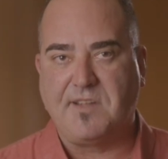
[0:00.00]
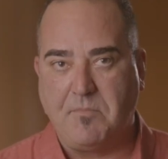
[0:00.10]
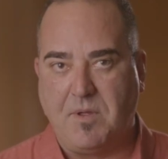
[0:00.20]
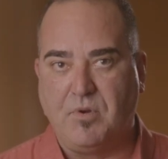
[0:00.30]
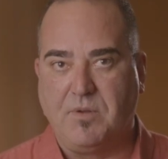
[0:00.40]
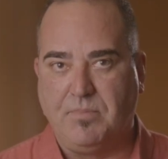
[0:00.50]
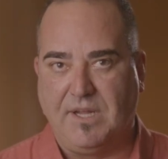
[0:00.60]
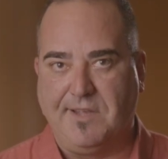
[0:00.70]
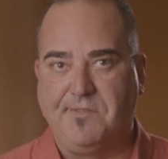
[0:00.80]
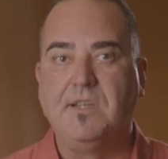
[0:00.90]
can be put in
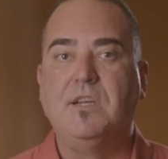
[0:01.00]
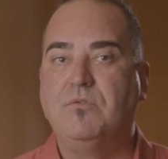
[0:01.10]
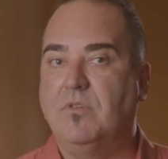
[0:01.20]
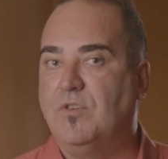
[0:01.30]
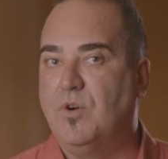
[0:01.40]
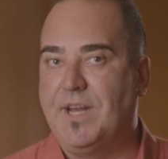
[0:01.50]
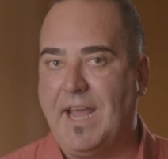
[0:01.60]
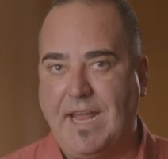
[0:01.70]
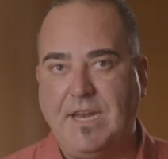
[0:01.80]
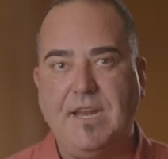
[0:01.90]
place to avoid
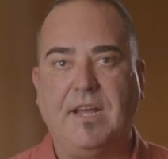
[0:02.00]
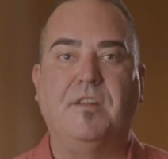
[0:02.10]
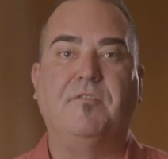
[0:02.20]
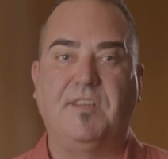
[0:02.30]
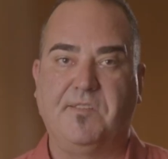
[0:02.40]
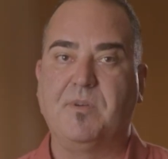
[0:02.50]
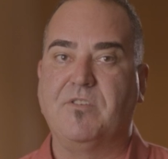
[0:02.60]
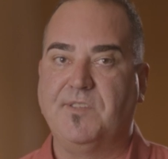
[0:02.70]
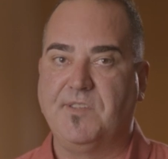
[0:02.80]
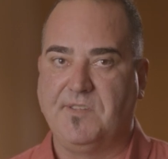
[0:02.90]
any negative
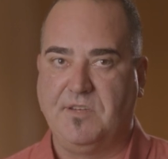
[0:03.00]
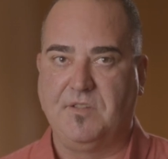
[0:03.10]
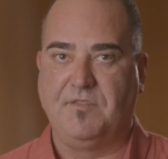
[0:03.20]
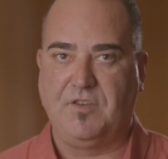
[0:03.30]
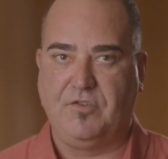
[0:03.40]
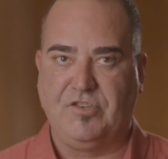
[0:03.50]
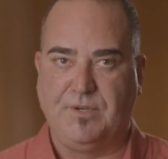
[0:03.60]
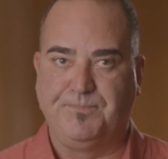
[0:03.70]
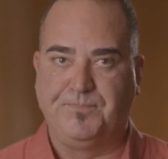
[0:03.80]
experiences into the future.